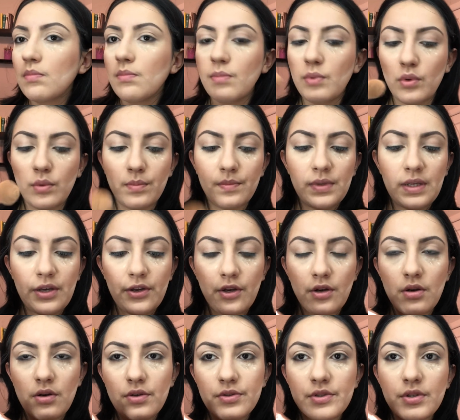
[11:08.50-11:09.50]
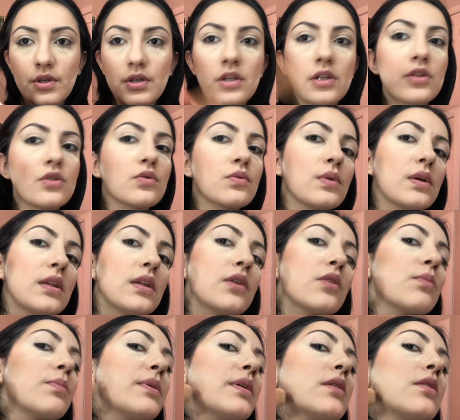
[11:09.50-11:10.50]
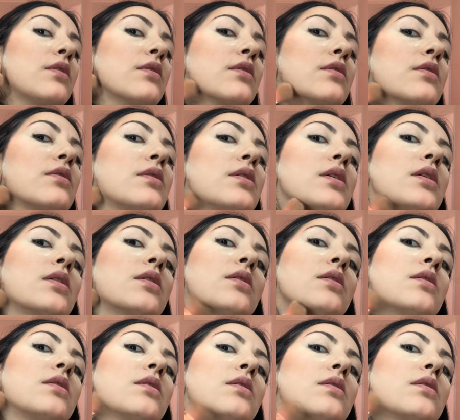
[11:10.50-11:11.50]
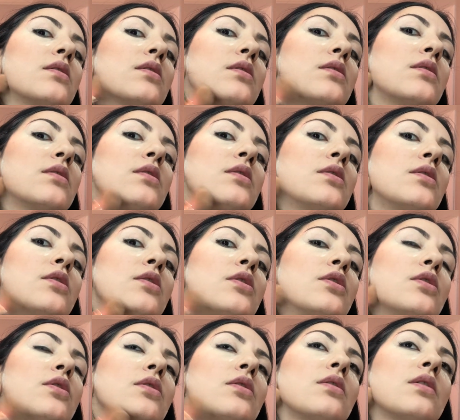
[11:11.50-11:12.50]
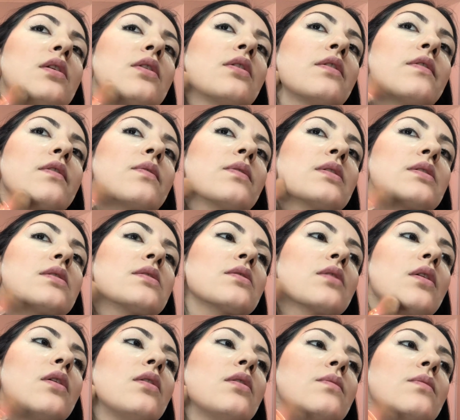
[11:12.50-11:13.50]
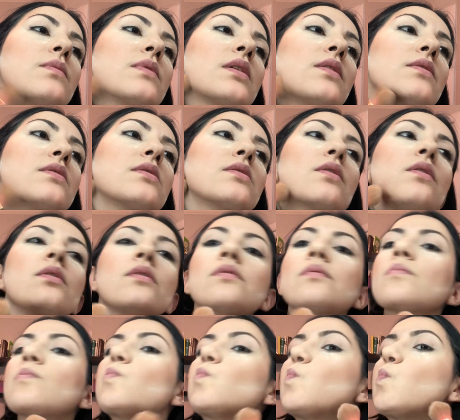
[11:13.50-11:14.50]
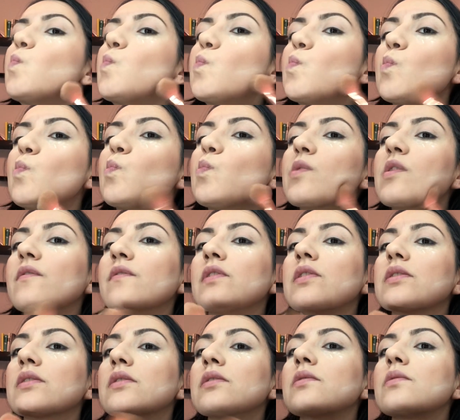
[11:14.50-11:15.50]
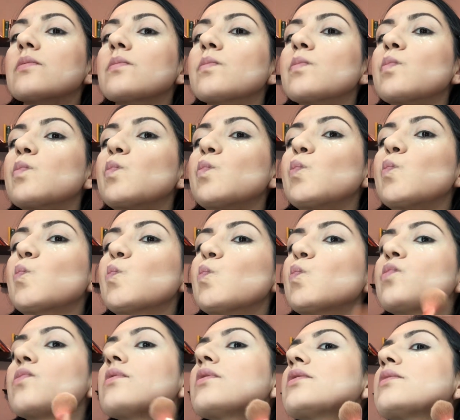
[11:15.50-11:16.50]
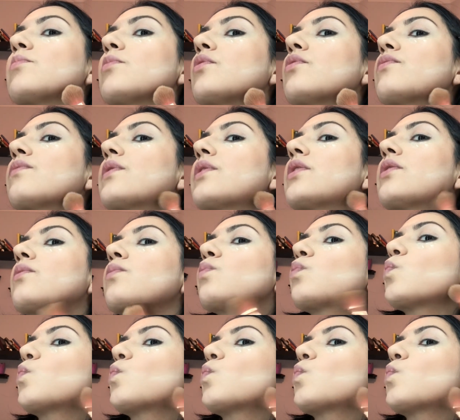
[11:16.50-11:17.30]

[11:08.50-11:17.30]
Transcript: Boom. Now you're also gonna do a little bit on your, I don't even know what this is called. That was it's called. Whatever this is. This bone right here.